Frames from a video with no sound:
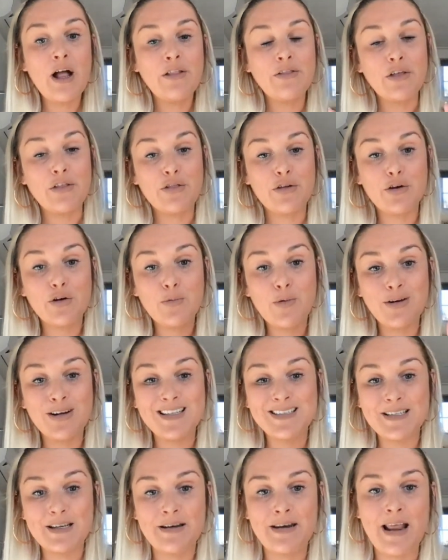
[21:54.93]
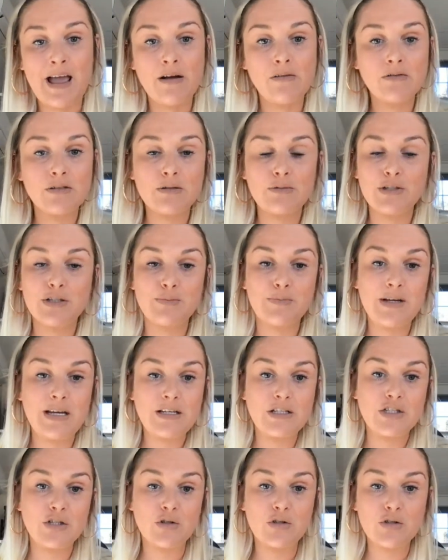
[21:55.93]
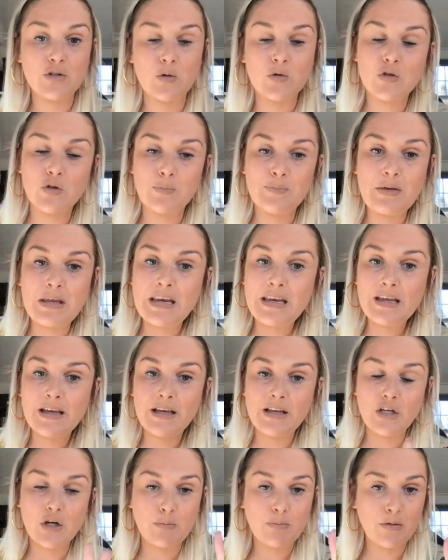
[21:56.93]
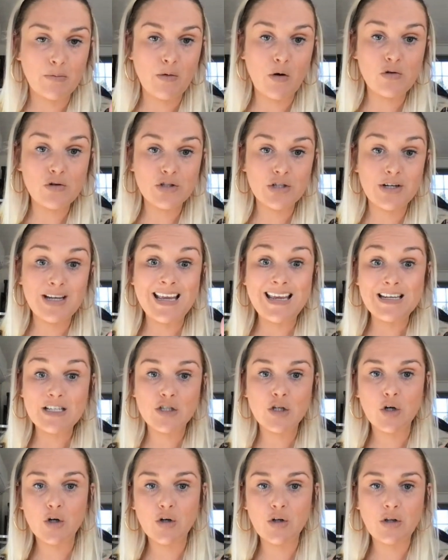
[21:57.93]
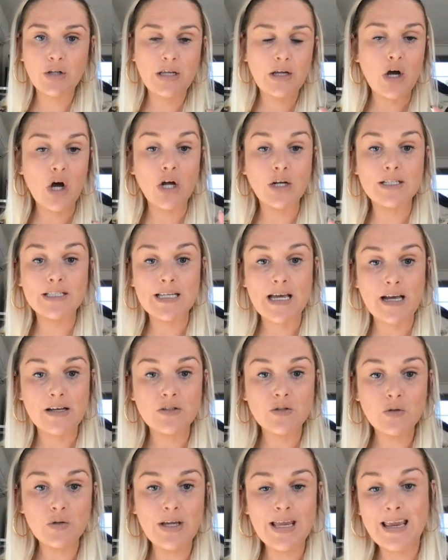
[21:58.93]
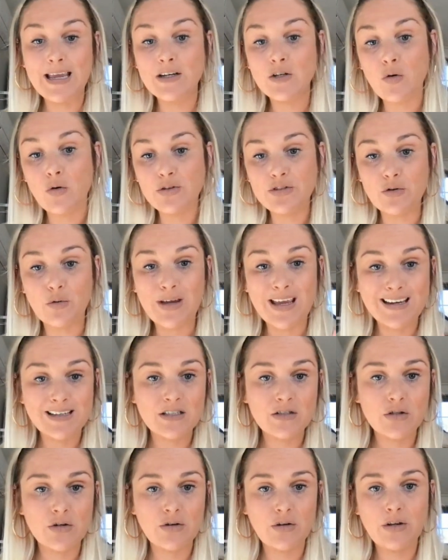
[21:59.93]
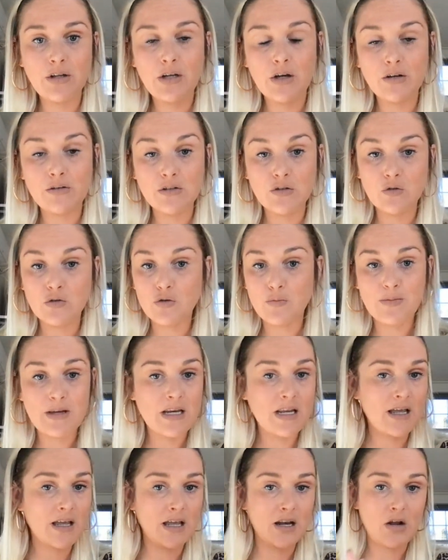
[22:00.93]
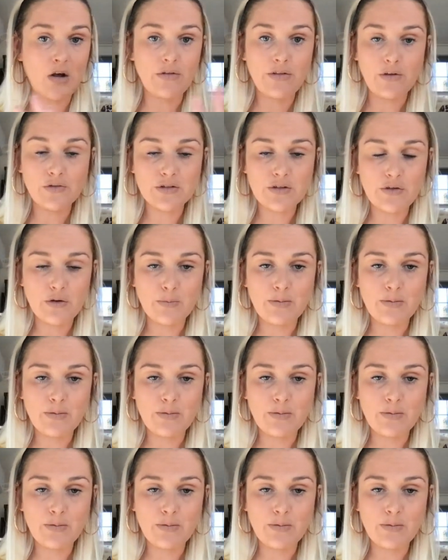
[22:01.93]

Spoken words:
The third one is announce, which means your social media and your promotion internally on Zazzle and also externally on social media and all those other